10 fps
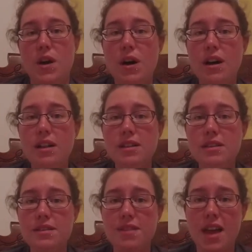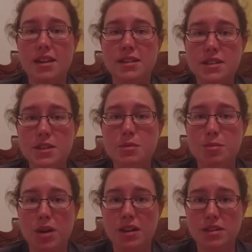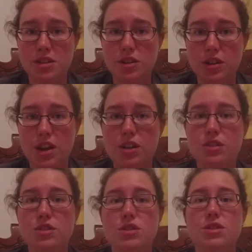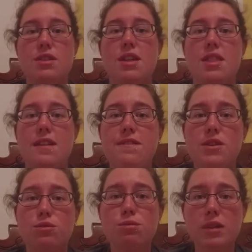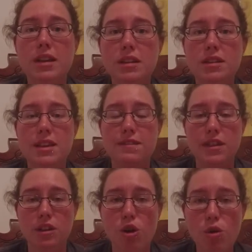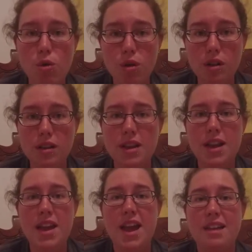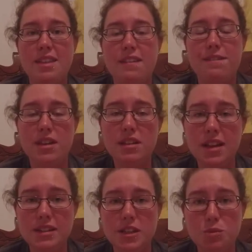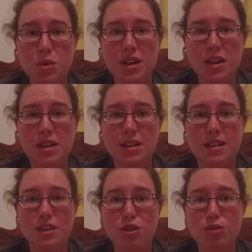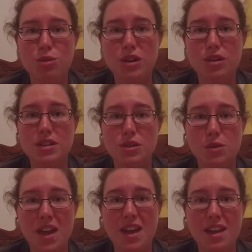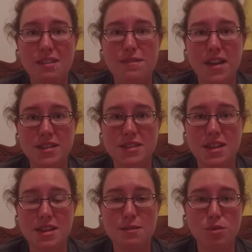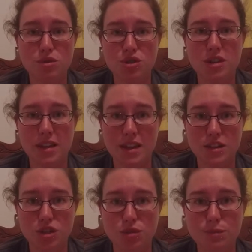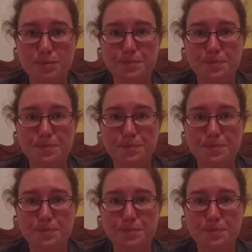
All of that needs to be brought into your character so that they feel real, they feel whole, and they feel like someone your reader is okay investing emotionally into.